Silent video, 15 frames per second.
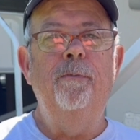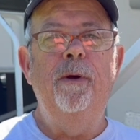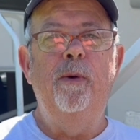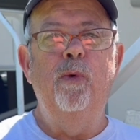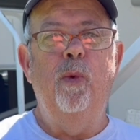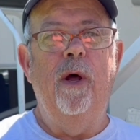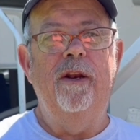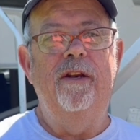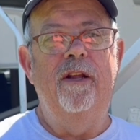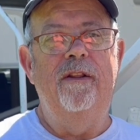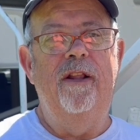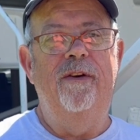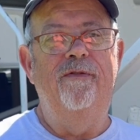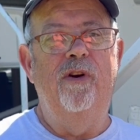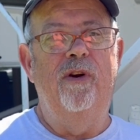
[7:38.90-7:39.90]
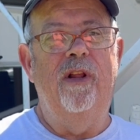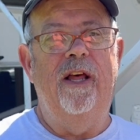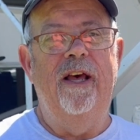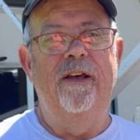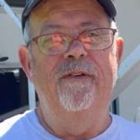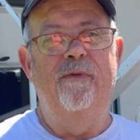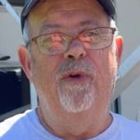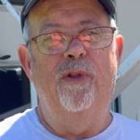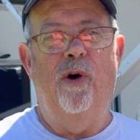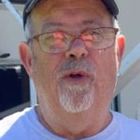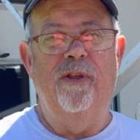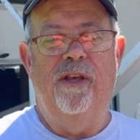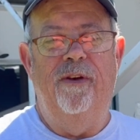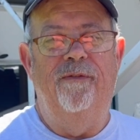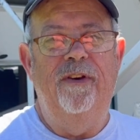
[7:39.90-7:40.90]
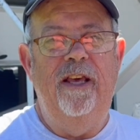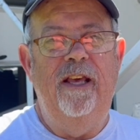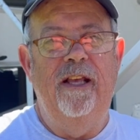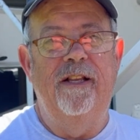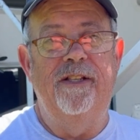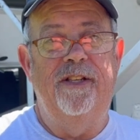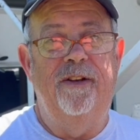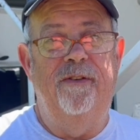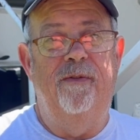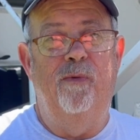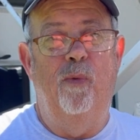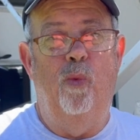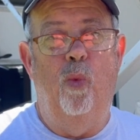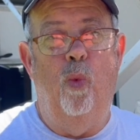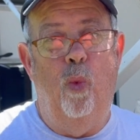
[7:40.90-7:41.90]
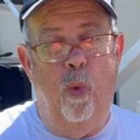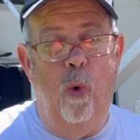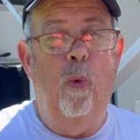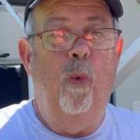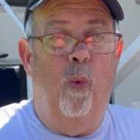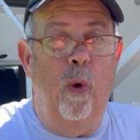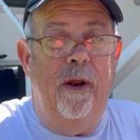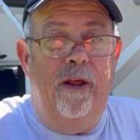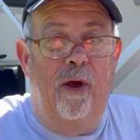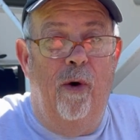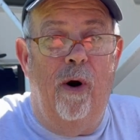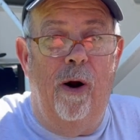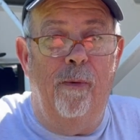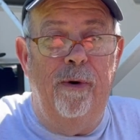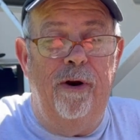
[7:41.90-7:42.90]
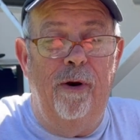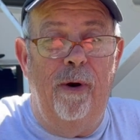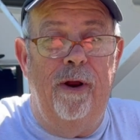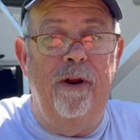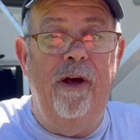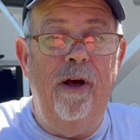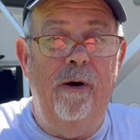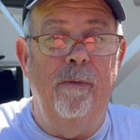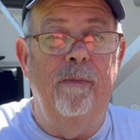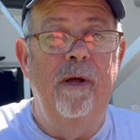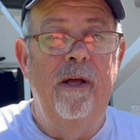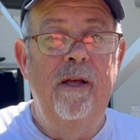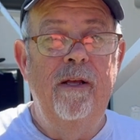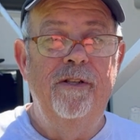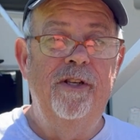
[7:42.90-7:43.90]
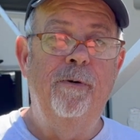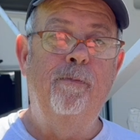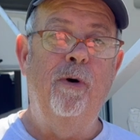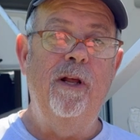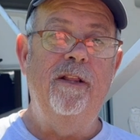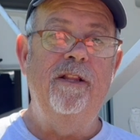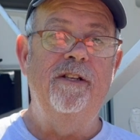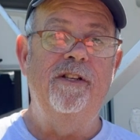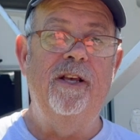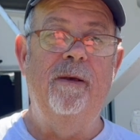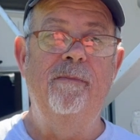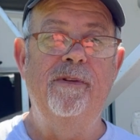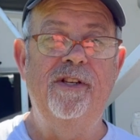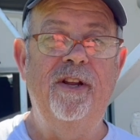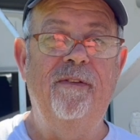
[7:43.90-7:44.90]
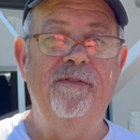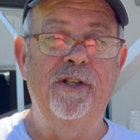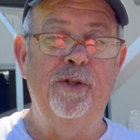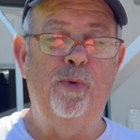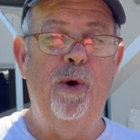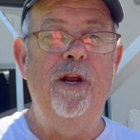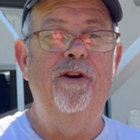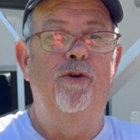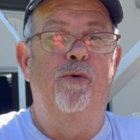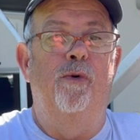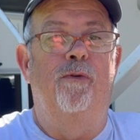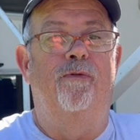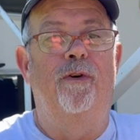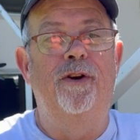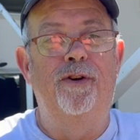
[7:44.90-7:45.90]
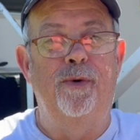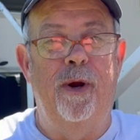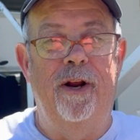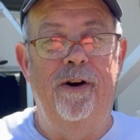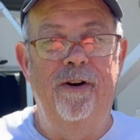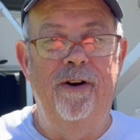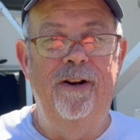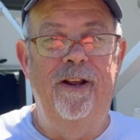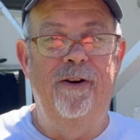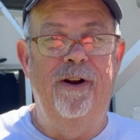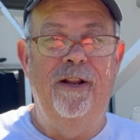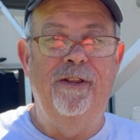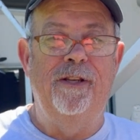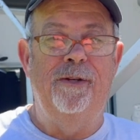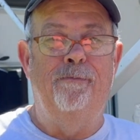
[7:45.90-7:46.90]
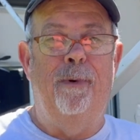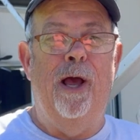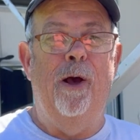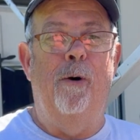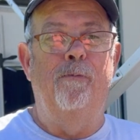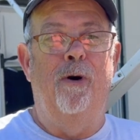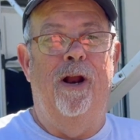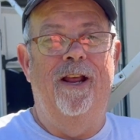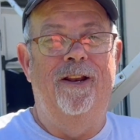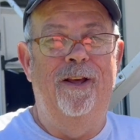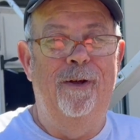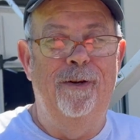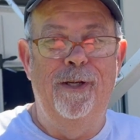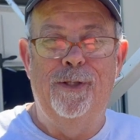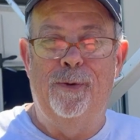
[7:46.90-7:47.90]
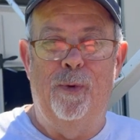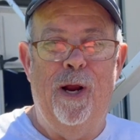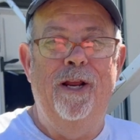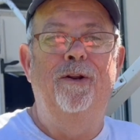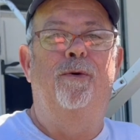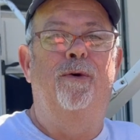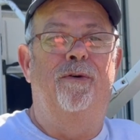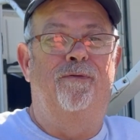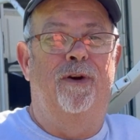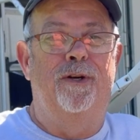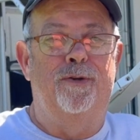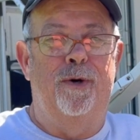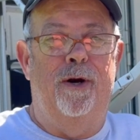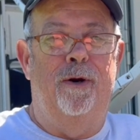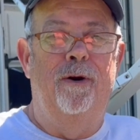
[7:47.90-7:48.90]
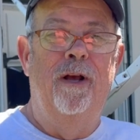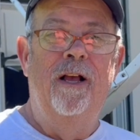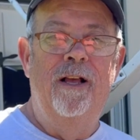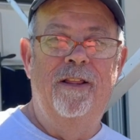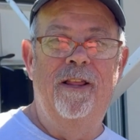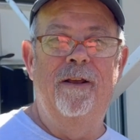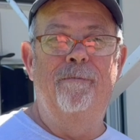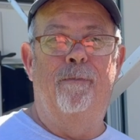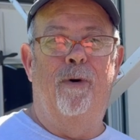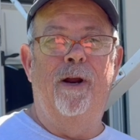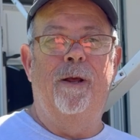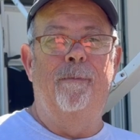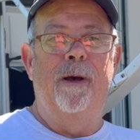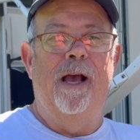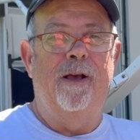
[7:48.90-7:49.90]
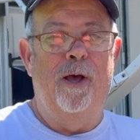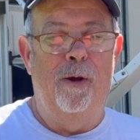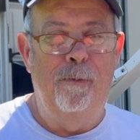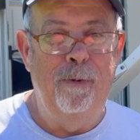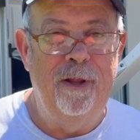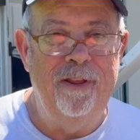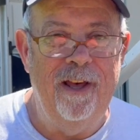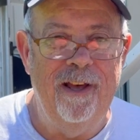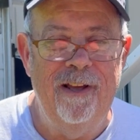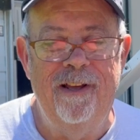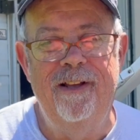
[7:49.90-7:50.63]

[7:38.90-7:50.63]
be wanting to live your life with all the convenience of what you are when you're at home. So bring the same stuff. Just raid your refrigerator. You don't have to buy all brand new. Just raid the refrigerator, then bring it back home with you.